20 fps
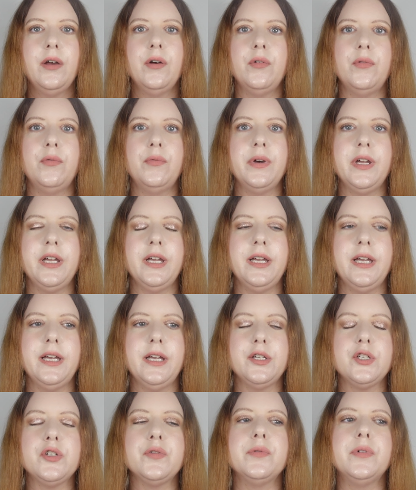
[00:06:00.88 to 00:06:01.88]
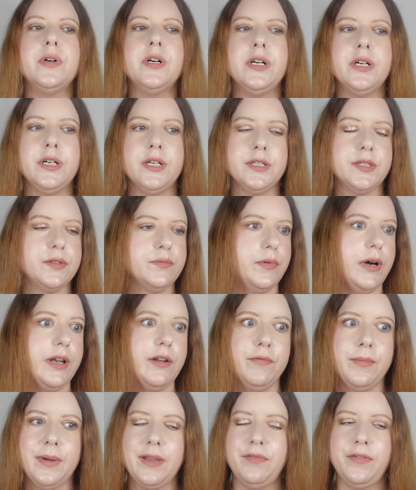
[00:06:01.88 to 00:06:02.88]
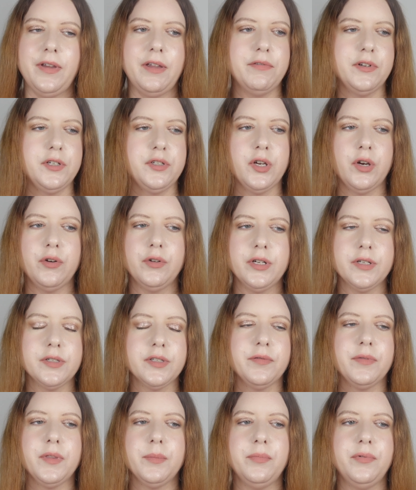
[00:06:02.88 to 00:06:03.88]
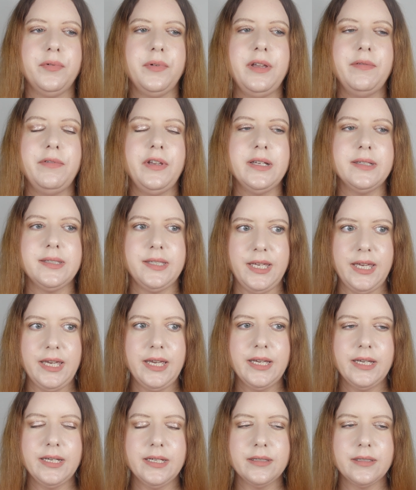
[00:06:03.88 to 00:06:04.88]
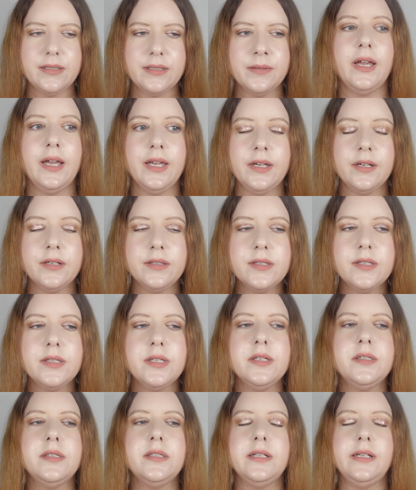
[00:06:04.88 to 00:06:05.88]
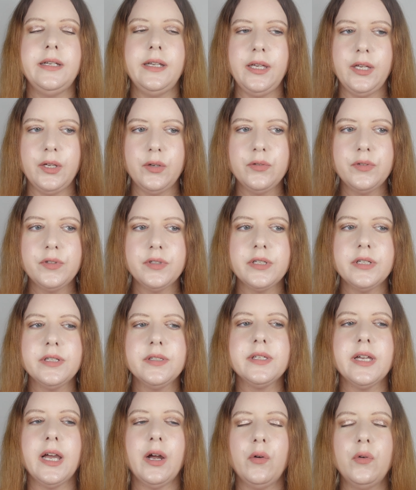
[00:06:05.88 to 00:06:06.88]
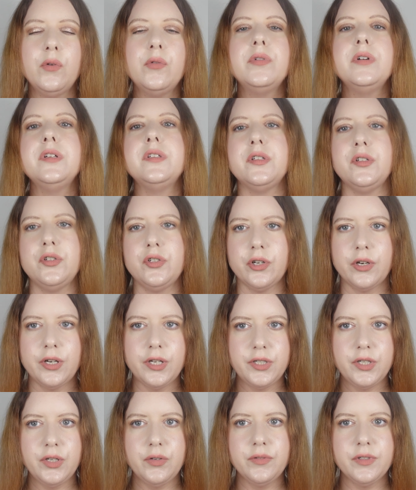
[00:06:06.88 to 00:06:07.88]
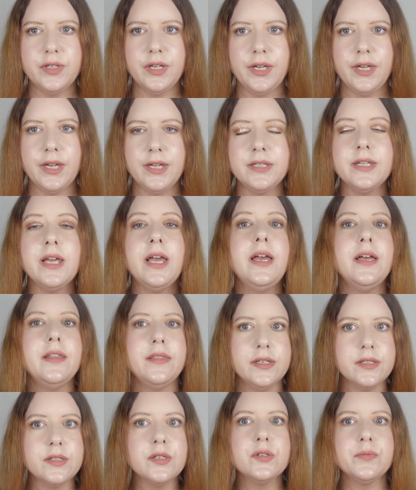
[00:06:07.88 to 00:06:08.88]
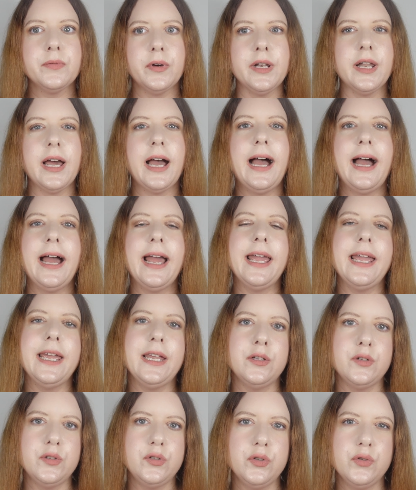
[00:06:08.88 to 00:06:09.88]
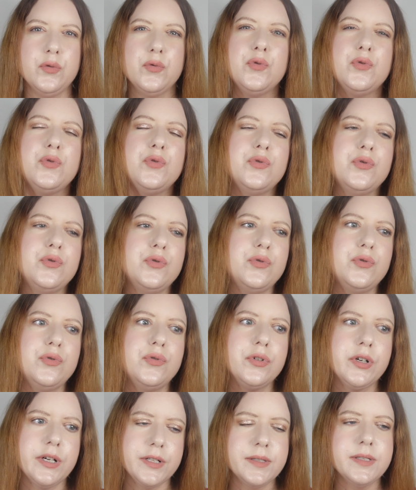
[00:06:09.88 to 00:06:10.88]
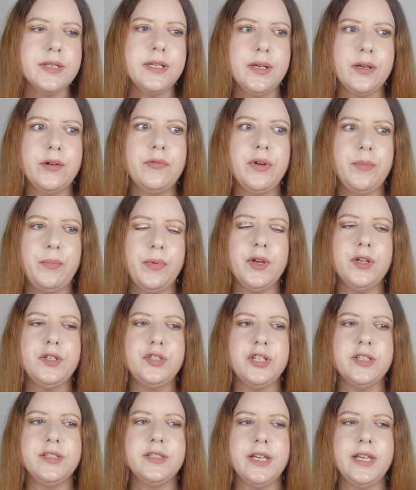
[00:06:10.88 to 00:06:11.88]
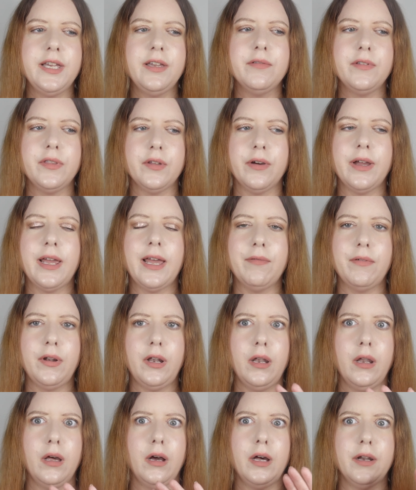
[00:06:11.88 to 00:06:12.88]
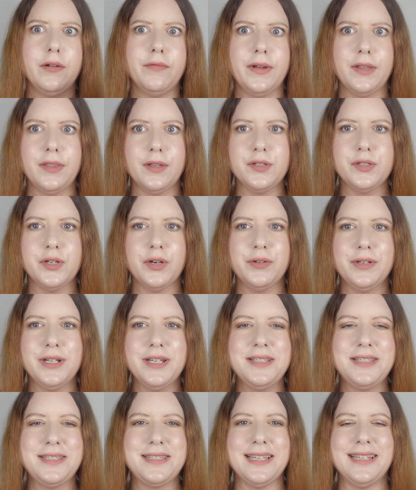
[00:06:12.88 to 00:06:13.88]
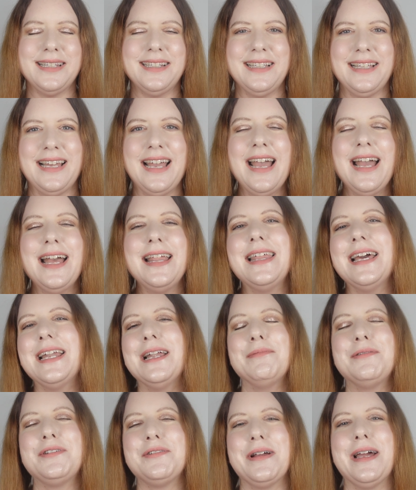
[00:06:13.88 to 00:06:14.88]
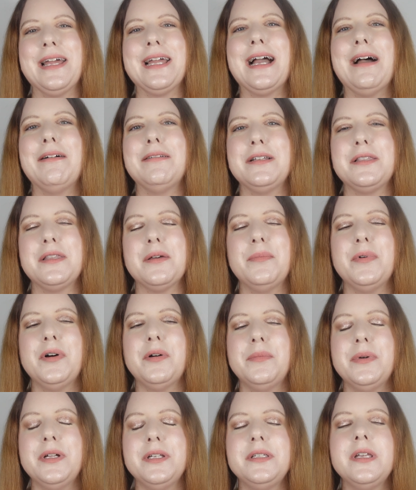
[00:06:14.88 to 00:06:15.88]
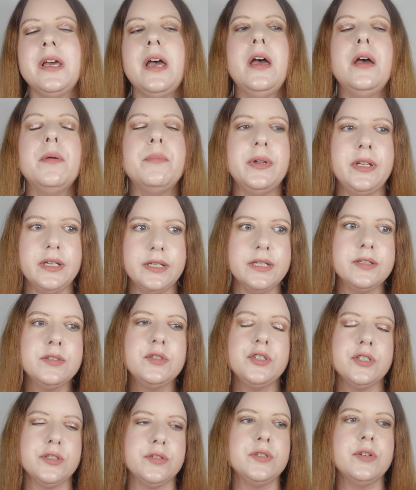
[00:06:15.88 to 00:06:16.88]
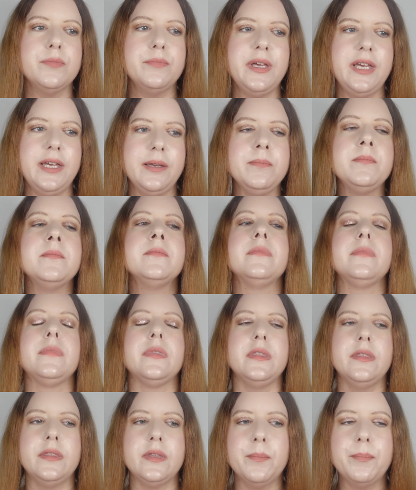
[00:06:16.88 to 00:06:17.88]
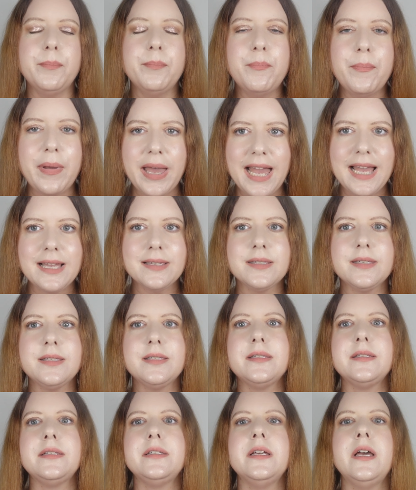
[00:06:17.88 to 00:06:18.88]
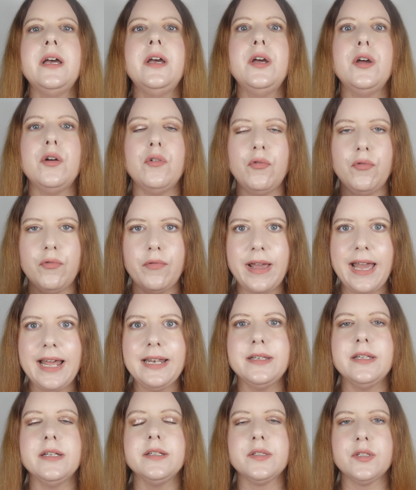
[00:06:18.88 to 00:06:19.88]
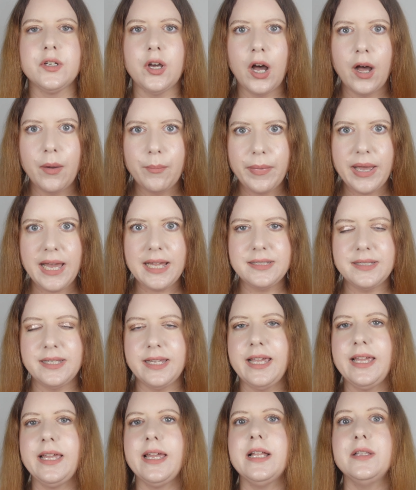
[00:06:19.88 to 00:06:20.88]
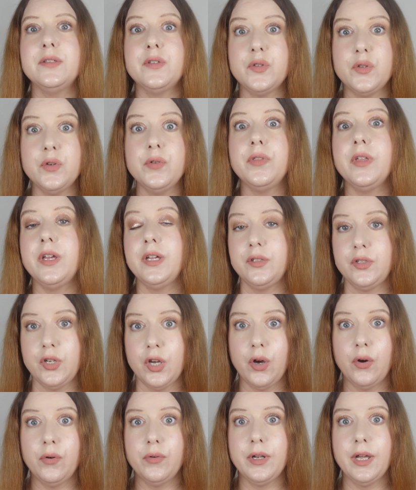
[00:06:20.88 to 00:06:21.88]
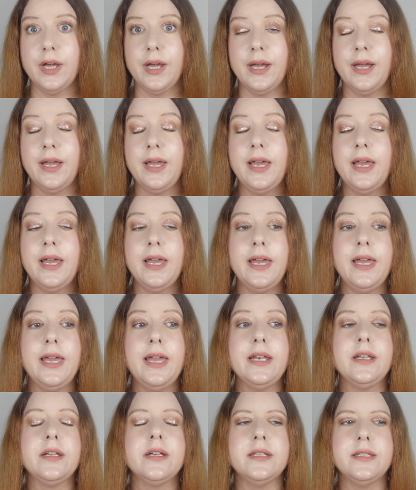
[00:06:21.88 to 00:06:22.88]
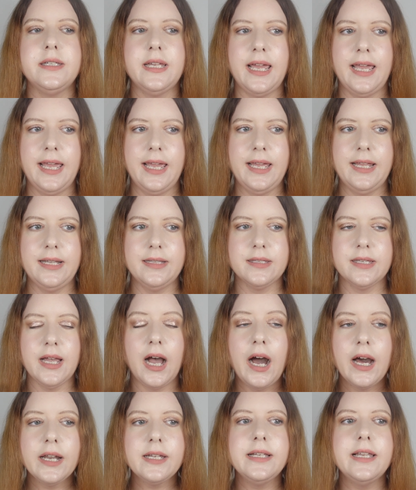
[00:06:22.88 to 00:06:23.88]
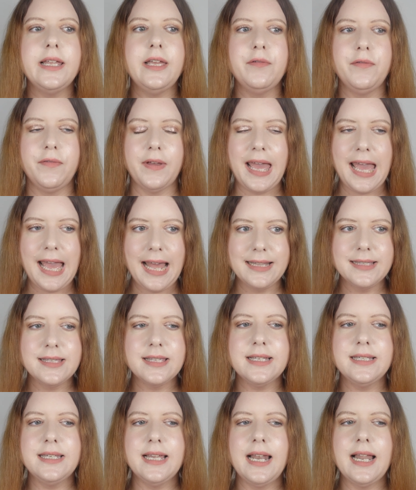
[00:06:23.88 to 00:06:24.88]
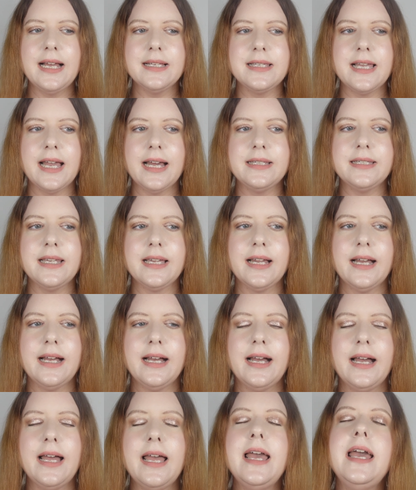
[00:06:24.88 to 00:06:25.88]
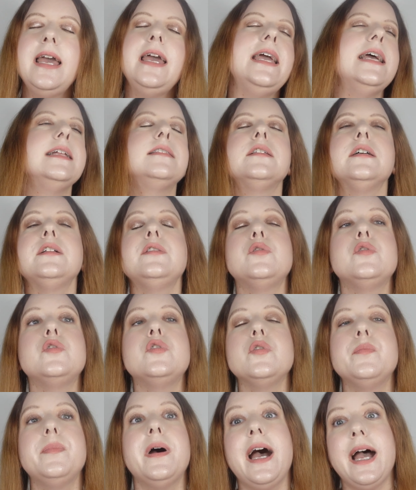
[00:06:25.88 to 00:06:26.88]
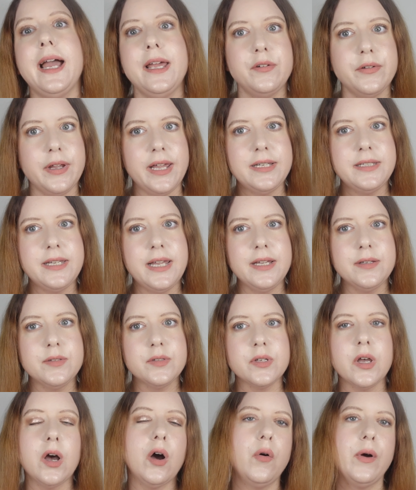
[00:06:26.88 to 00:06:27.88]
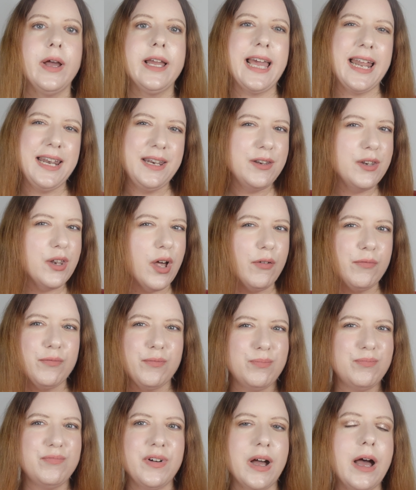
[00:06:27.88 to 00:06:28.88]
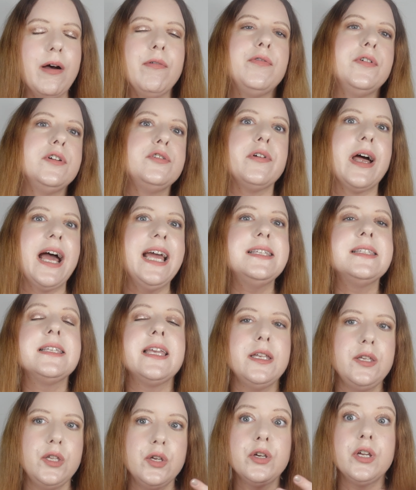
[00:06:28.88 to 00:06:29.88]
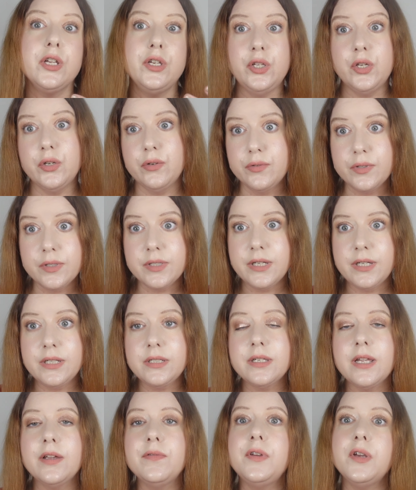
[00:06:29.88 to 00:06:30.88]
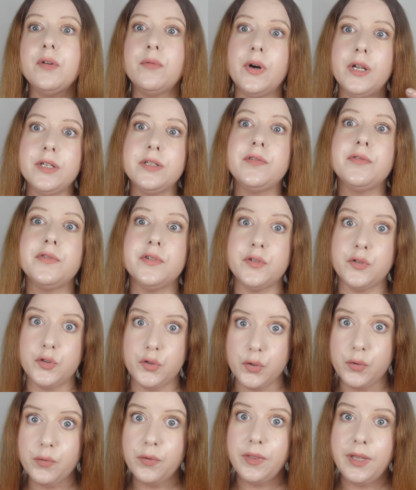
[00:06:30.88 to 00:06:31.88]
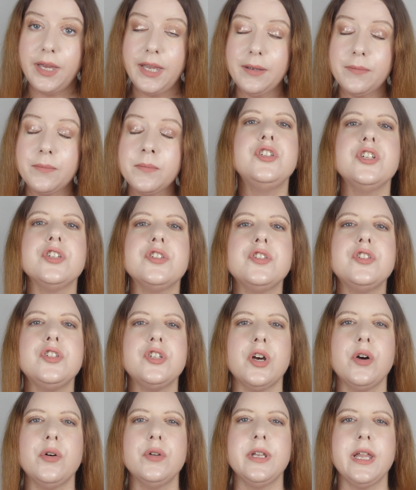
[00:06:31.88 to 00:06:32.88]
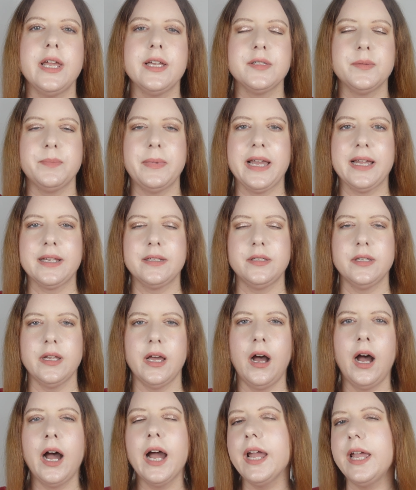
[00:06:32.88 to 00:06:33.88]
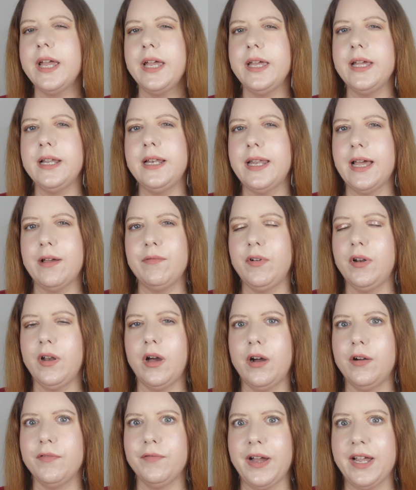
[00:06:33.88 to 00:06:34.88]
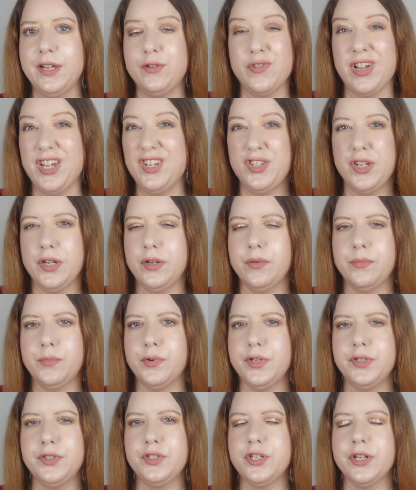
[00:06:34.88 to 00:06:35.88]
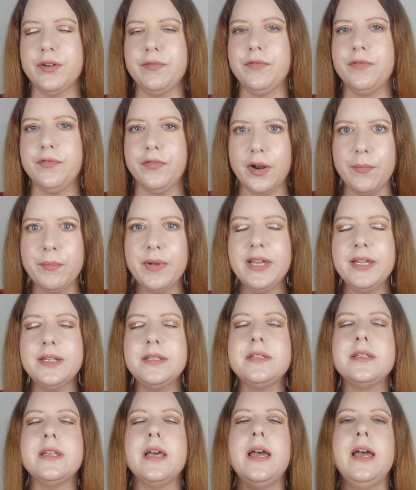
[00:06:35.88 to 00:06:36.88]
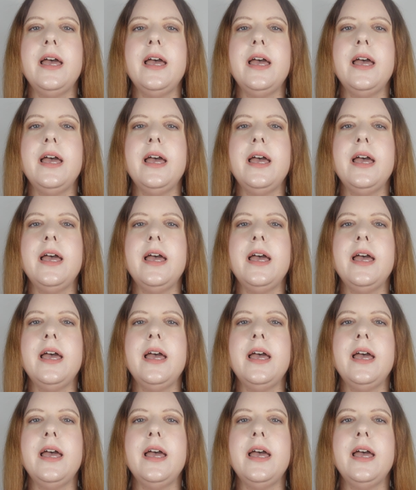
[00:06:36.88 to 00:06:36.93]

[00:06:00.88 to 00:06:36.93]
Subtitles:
which was one of my favorite toners of the previous years. I consistently used this. I always enjoyed using it. This is one I do consider repurchasing, even though I have a lot of other toners that I'm trying out at the moment. But it is just, to me, the best redness combating and soothing toner. It contains Heartleaf and Centella asiatica. It's not super hydrating, so again, not for dry skin. You can use it if you want it for soothing. Just don't expect a high level of hydration or moisture from it.